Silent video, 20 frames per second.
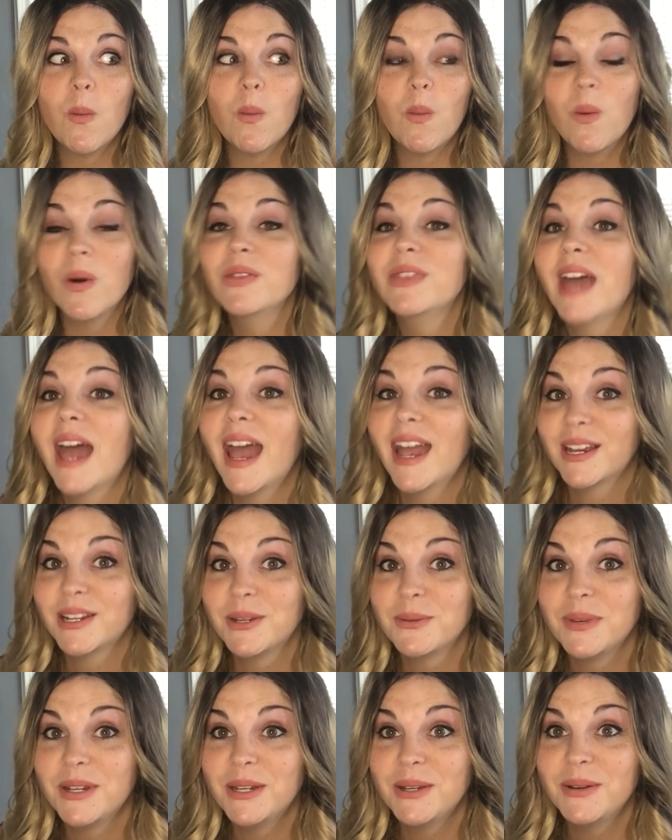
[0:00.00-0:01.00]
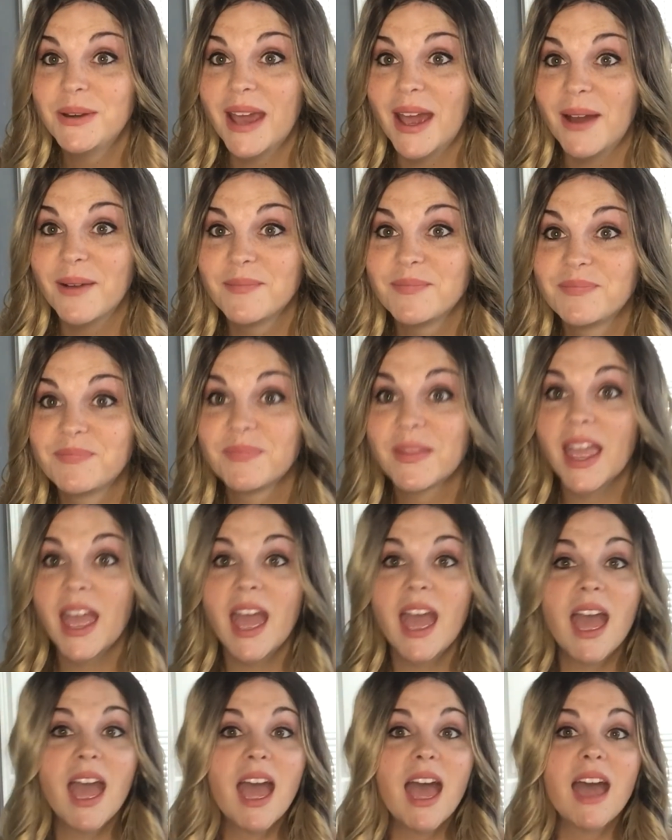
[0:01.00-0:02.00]
what the heck do we do now?
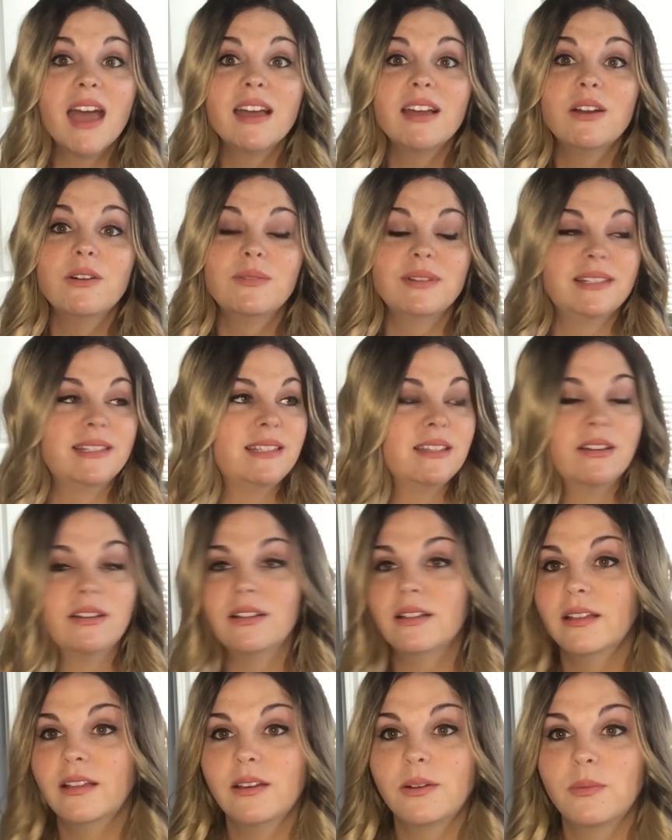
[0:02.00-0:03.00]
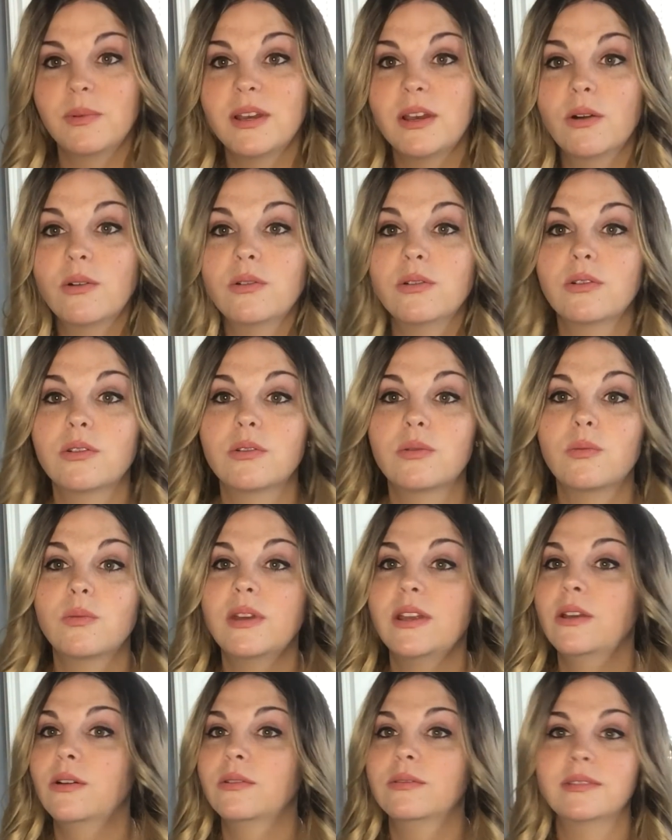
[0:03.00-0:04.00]
We
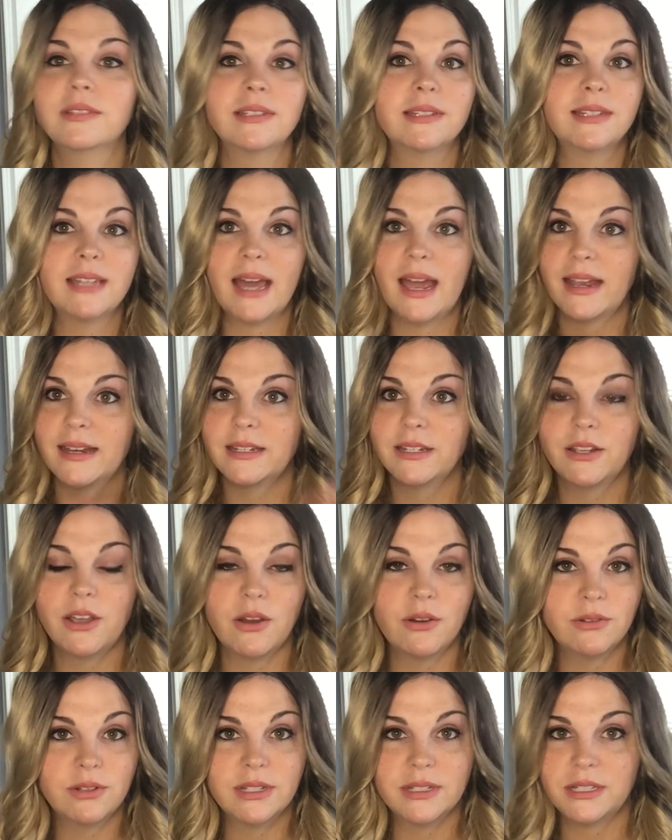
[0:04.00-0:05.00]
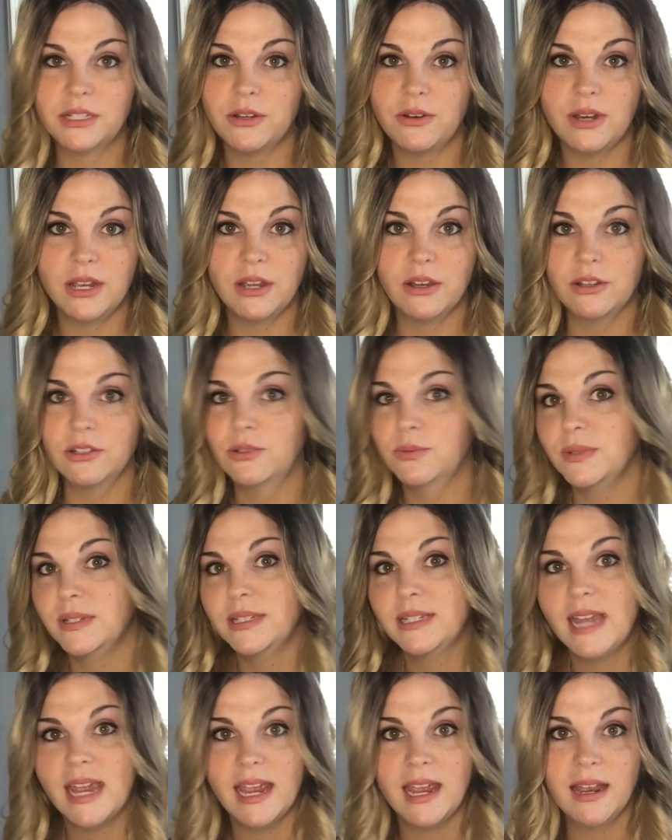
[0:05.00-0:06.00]
don't decide to go to studios. We
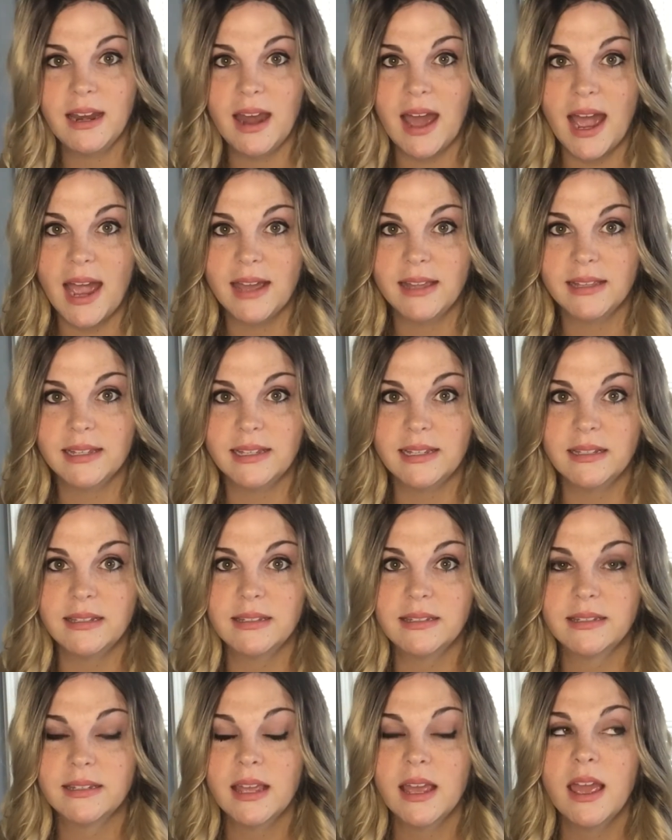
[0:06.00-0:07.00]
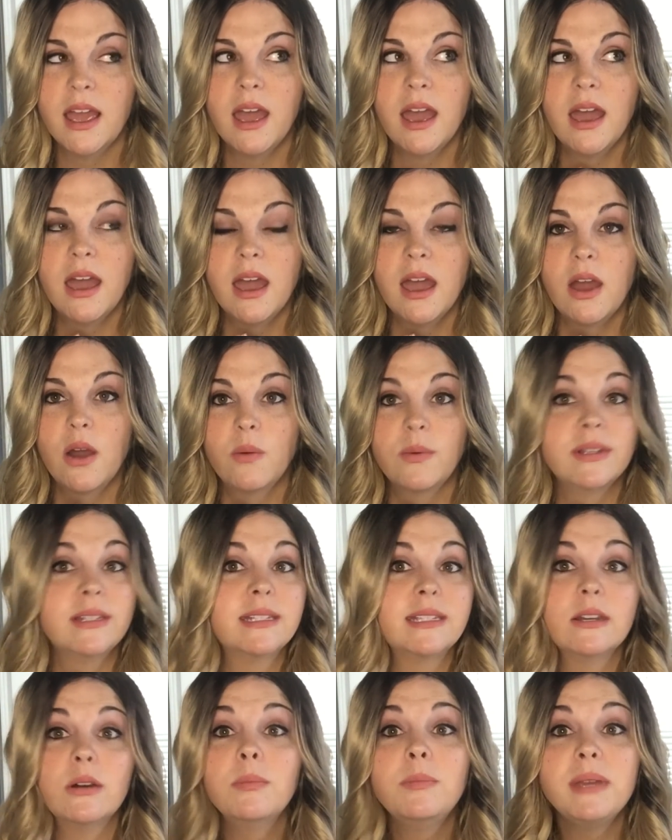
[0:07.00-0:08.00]
stay at Islands. We
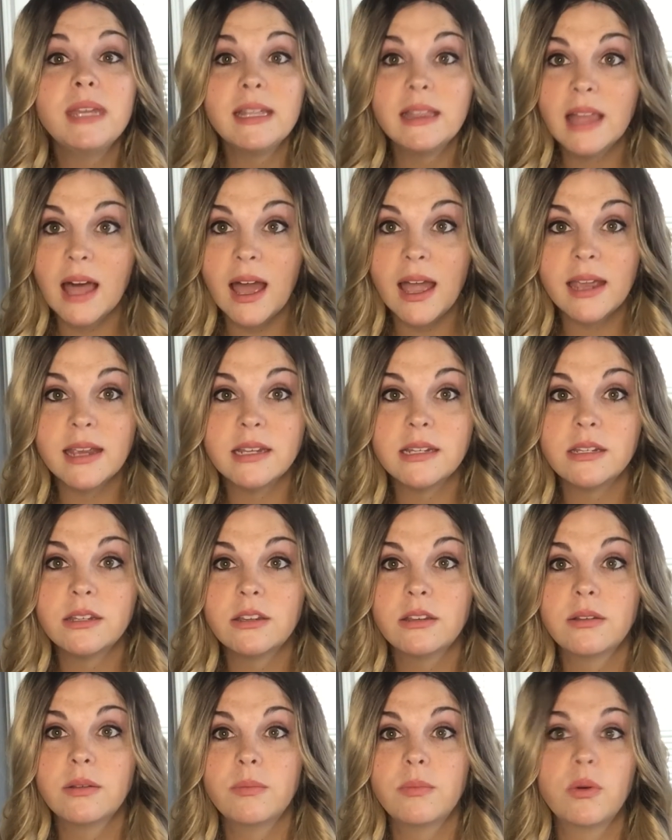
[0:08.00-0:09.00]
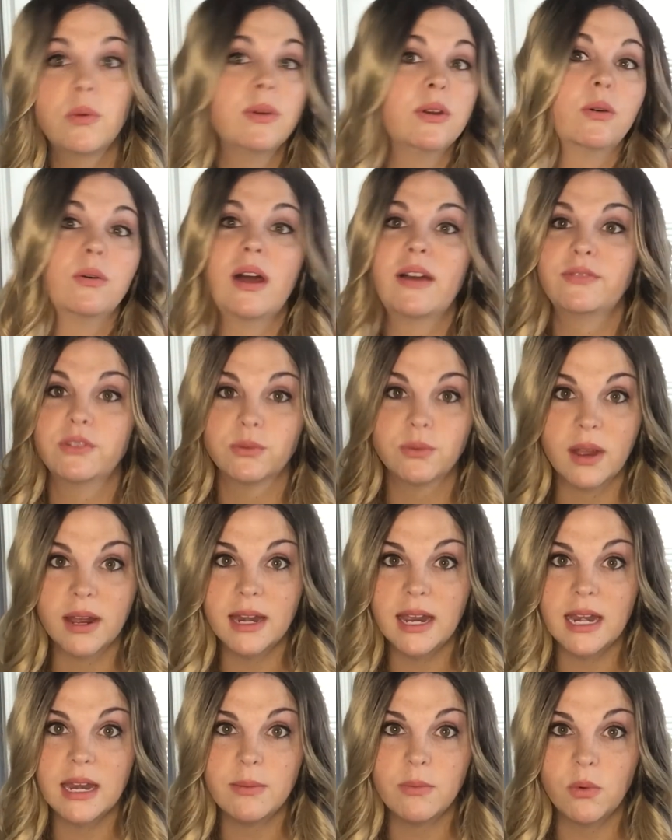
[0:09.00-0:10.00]
still beeline, but we don't have to run
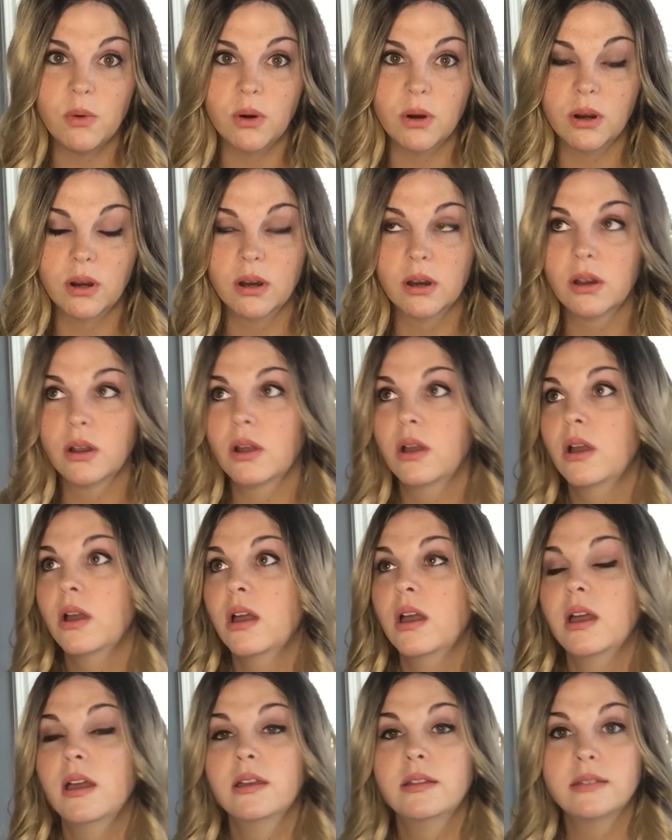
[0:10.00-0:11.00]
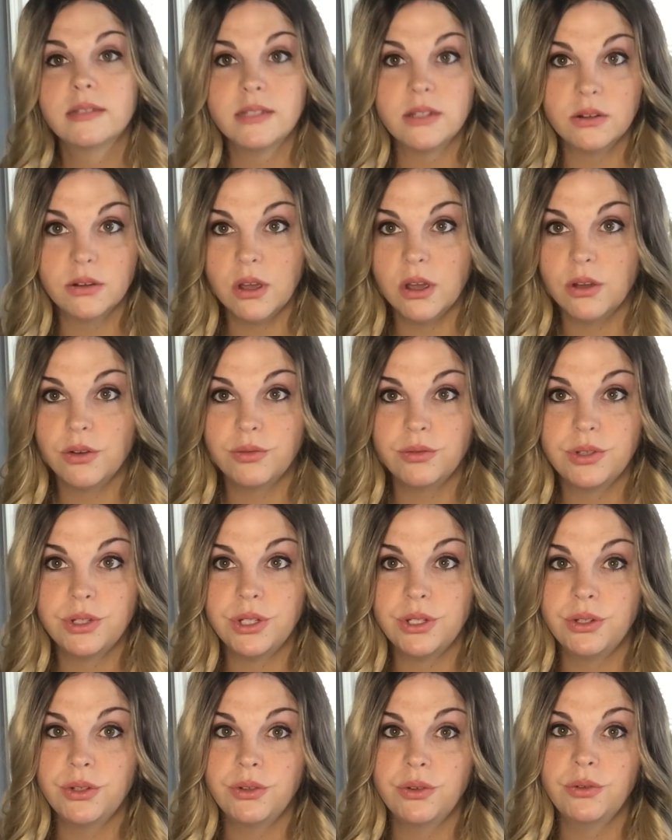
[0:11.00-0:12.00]
anymore. Still go
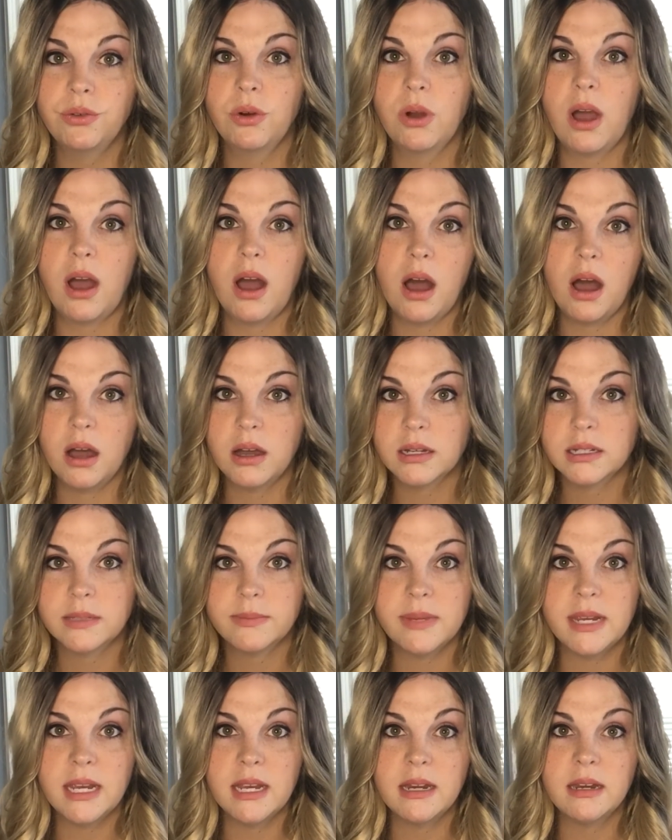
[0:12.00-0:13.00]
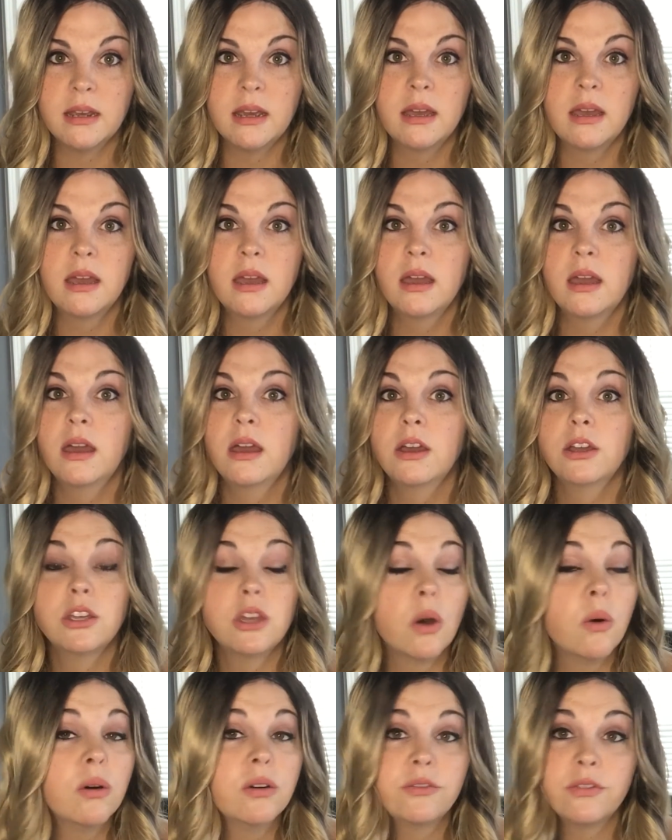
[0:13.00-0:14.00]
to Hogsmeade.
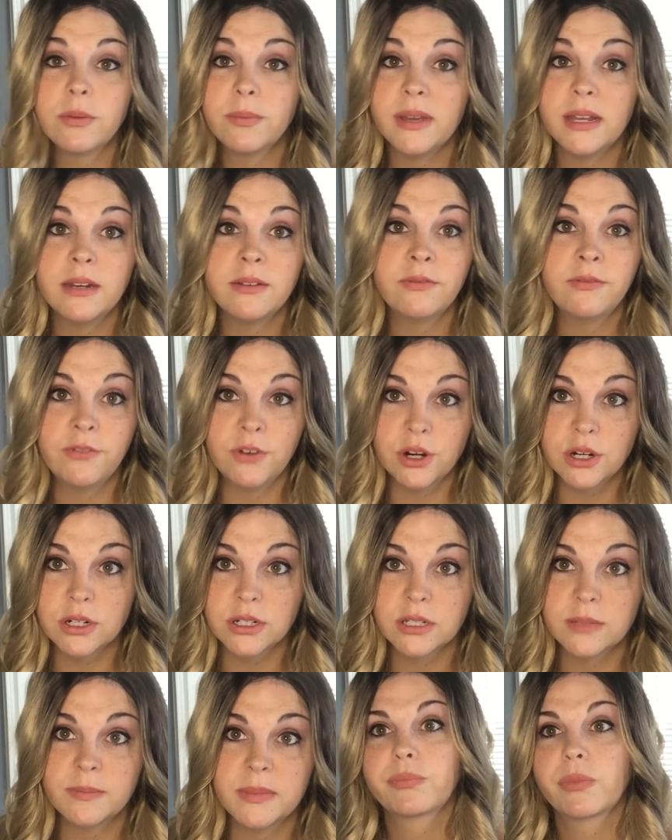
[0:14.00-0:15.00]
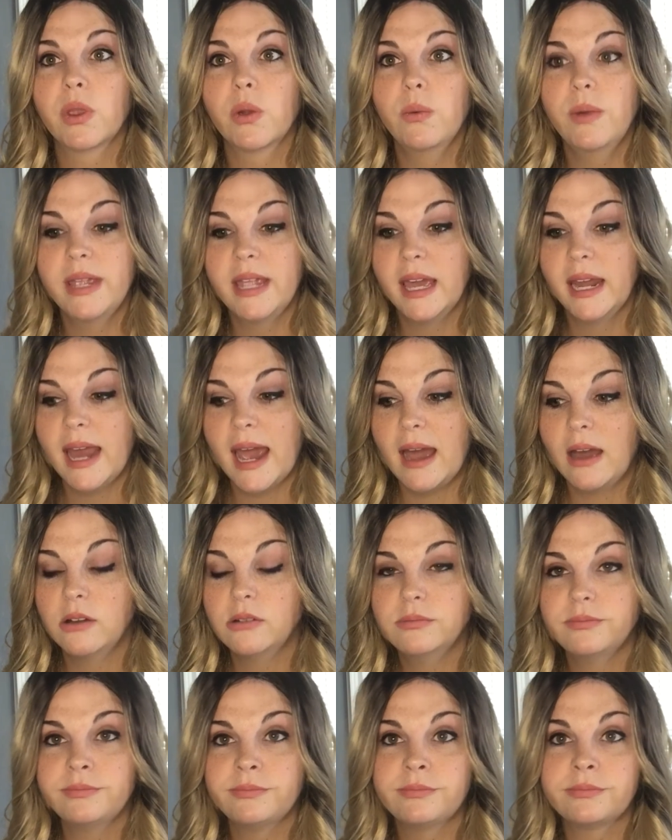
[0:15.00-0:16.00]
Go on Forbidden first. We get out.